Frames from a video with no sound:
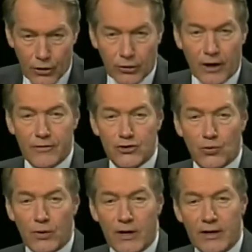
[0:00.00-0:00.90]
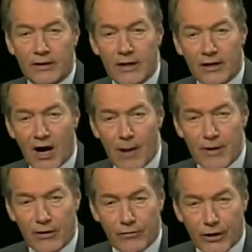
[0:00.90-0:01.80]
Earlier this week, he
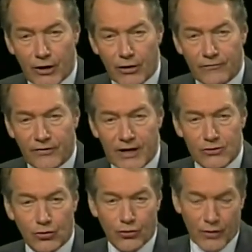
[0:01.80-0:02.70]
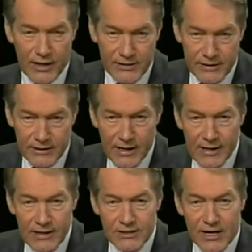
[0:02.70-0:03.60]
commented on the current financial crisis,
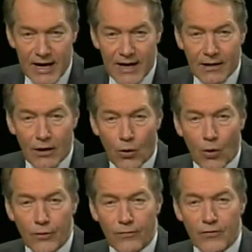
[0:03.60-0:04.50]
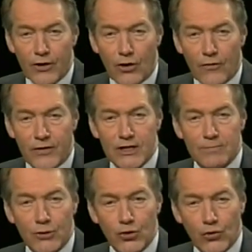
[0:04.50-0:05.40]
saying, quote, "The earth
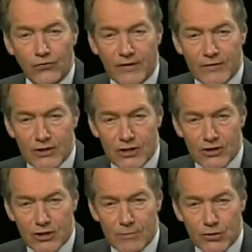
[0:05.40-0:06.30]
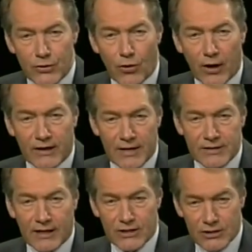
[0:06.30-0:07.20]
has moved and the system is
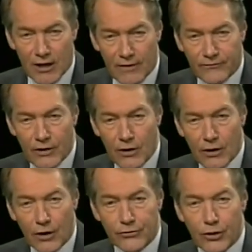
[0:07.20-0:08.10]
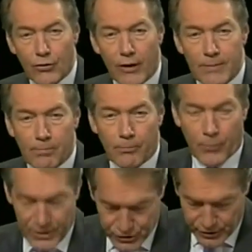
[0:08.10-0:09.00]
reorganizing itself under great
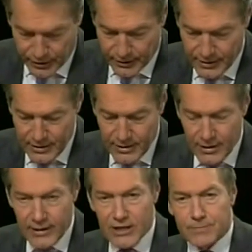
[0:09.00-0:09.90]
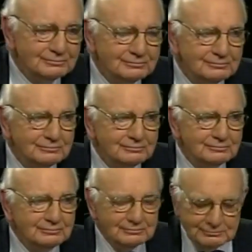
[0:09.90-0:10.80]
pressure." He has been
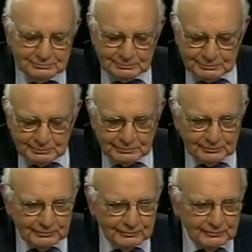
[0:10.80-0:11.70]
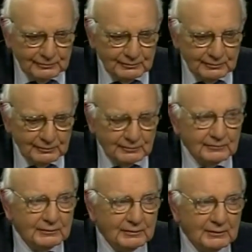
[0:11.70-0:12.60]
said by one Fed historian to be
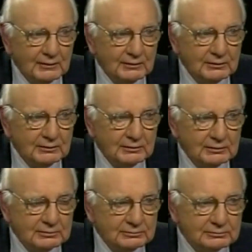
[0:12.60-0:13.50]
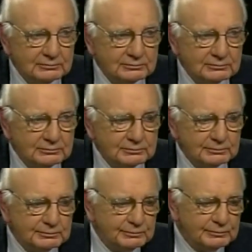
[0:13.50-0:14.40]
the last god of
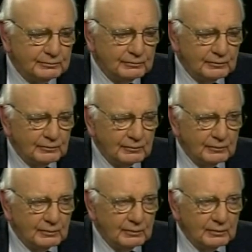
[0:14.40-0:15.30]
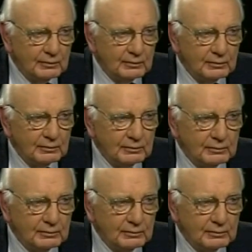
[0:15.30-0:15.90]
central banking still standing.